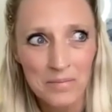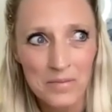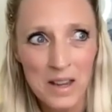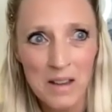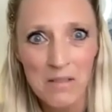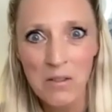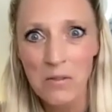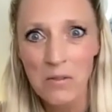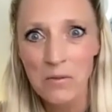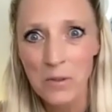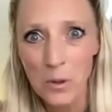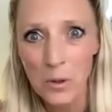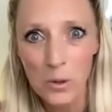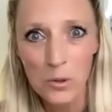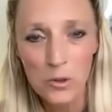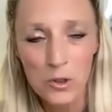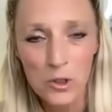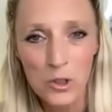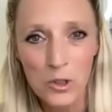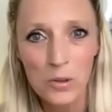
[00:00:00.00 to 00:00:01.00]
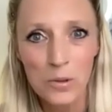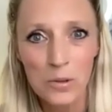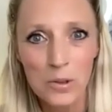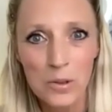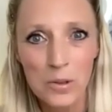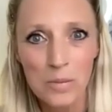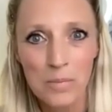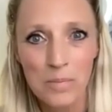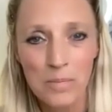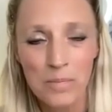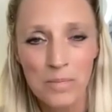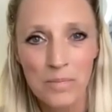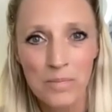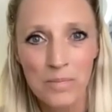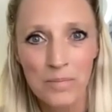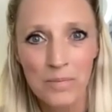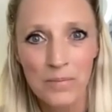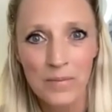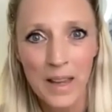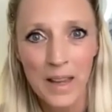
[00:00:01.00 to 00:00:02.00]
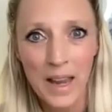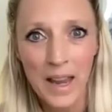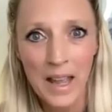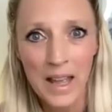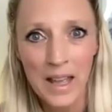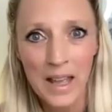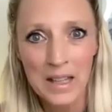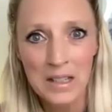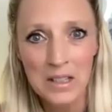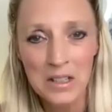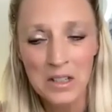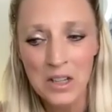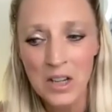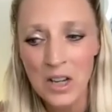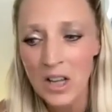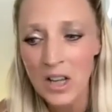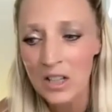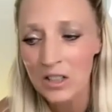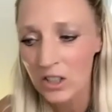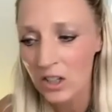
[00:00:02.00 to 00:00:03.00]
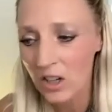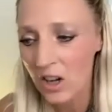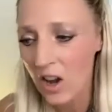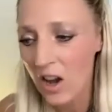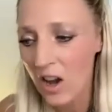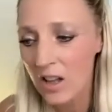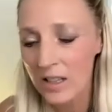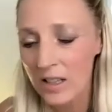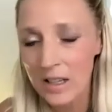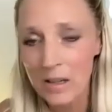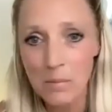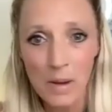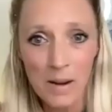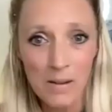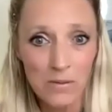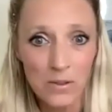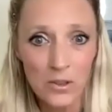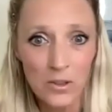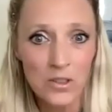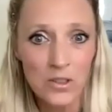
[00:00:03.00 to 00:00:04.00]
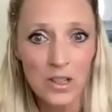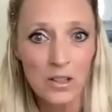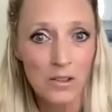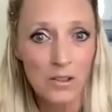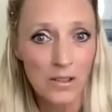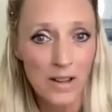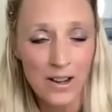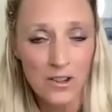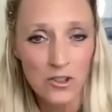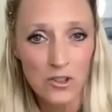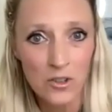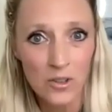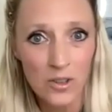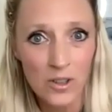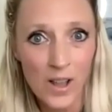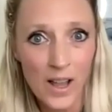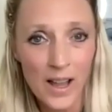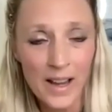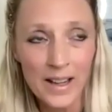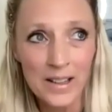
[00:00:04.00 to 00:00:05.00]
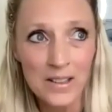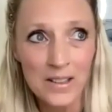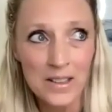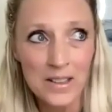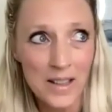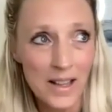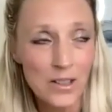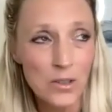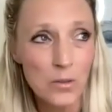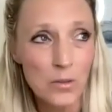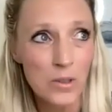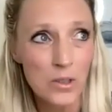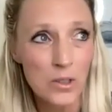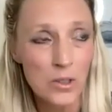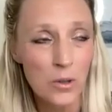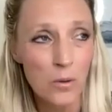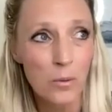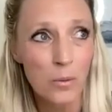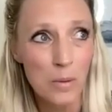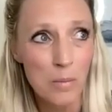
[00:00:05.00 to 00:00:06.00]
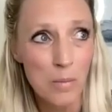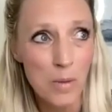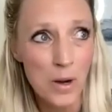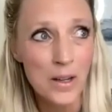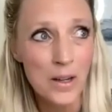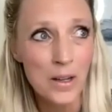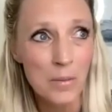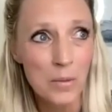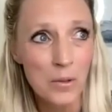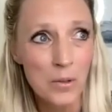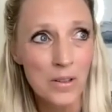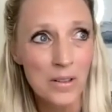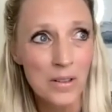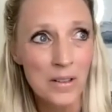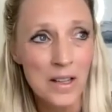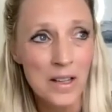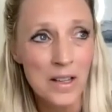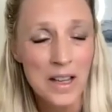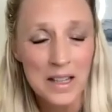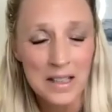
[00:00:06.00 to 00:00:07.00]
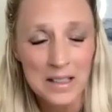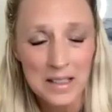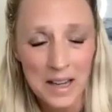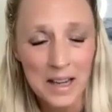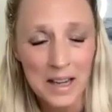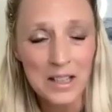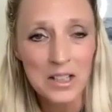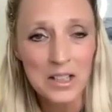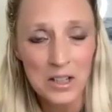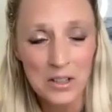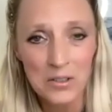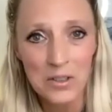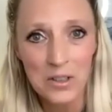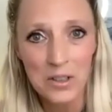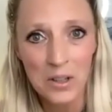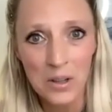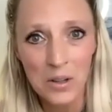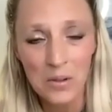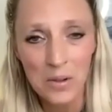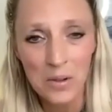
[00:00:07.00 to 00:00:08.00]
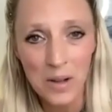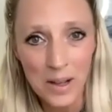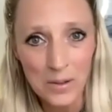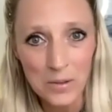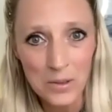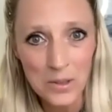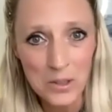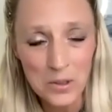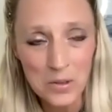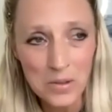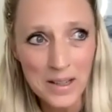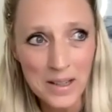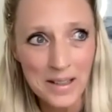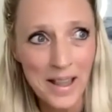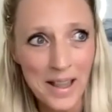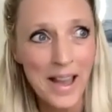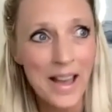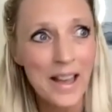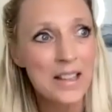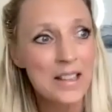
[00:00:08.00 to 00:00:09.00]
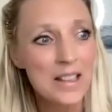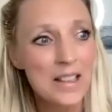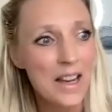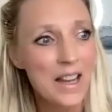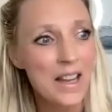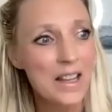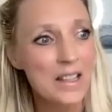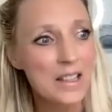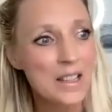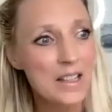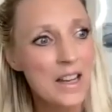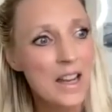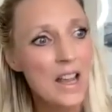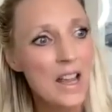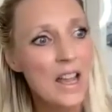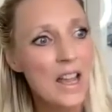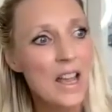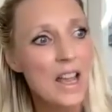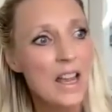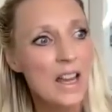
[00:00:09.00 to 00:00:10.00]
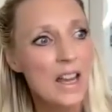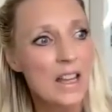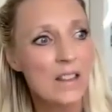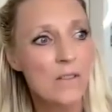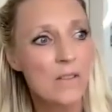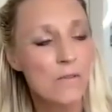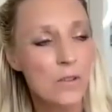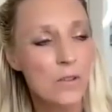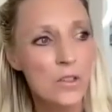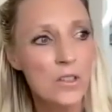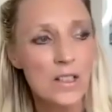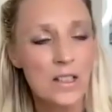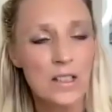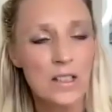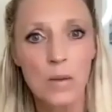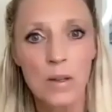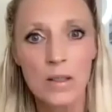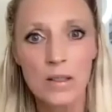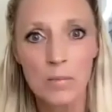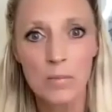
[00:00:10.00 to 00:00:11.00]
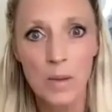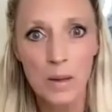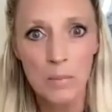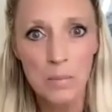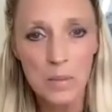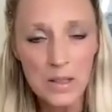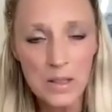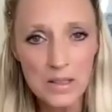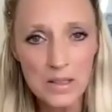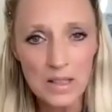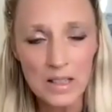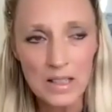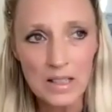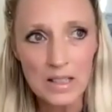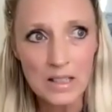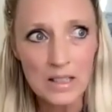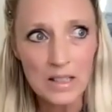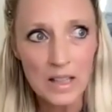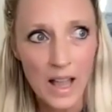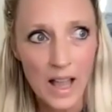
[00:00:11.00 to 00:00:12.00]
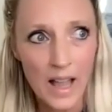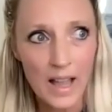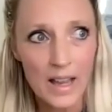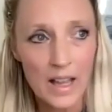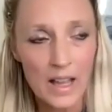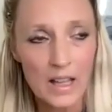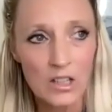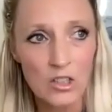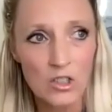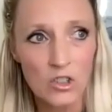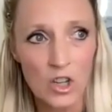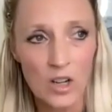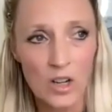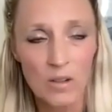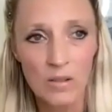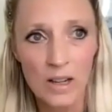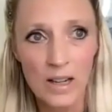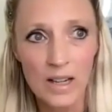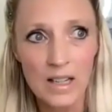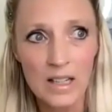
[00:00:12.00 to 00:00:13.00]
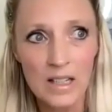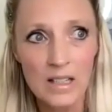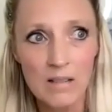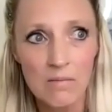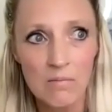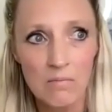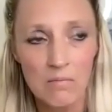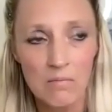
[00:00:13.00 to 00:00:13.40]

to have a photo shoot, and to call in my first international clients. That's what's so remarkable. 10 years ago, I was doing that. And in the first six months of my business, I had generated